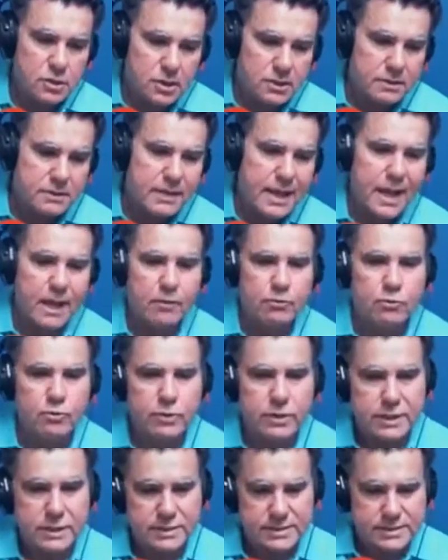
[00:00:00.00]
Now
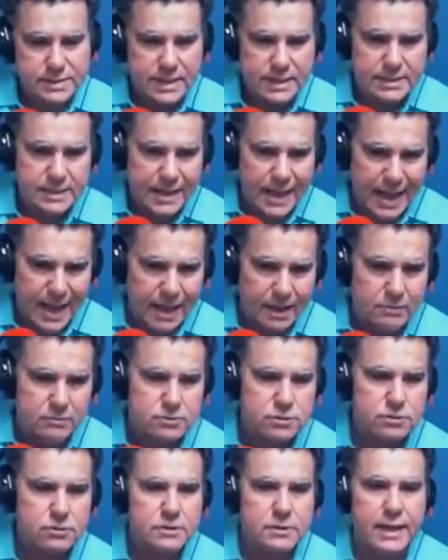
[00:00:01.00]
we extend it
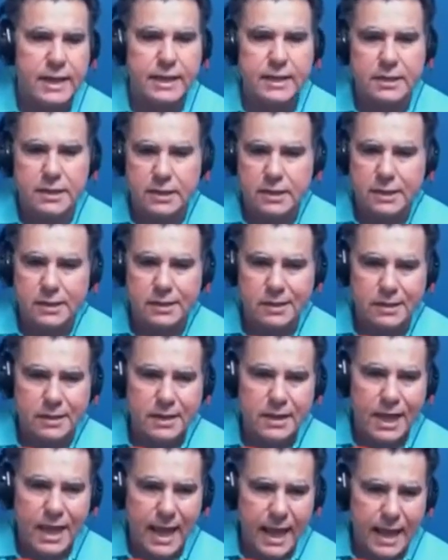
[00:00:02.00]
out to like
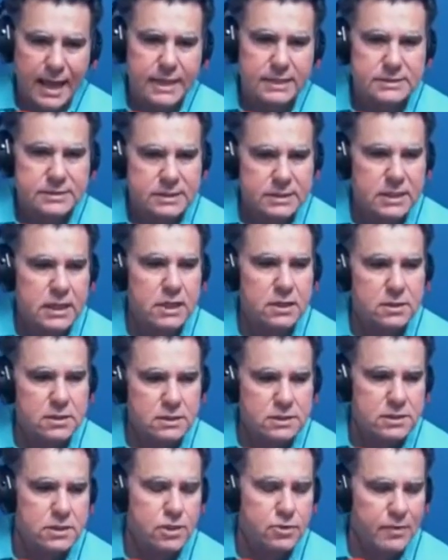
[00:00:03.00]
aunts and
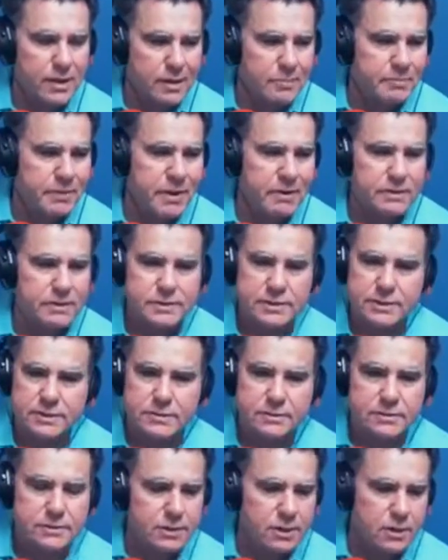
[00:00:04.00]
uncles and grandparents
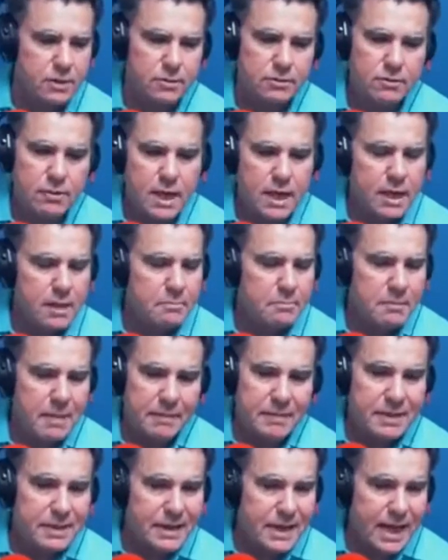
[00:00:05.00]
that,
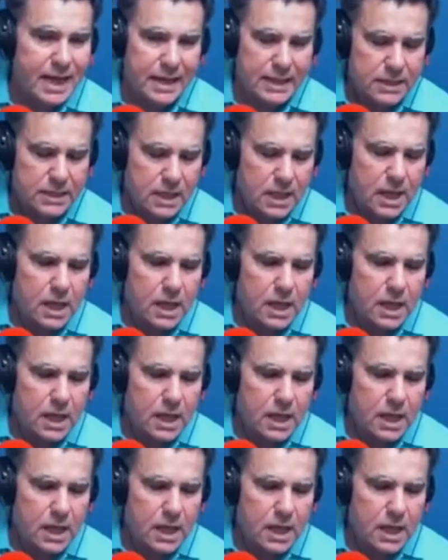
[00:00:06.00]
maybe not.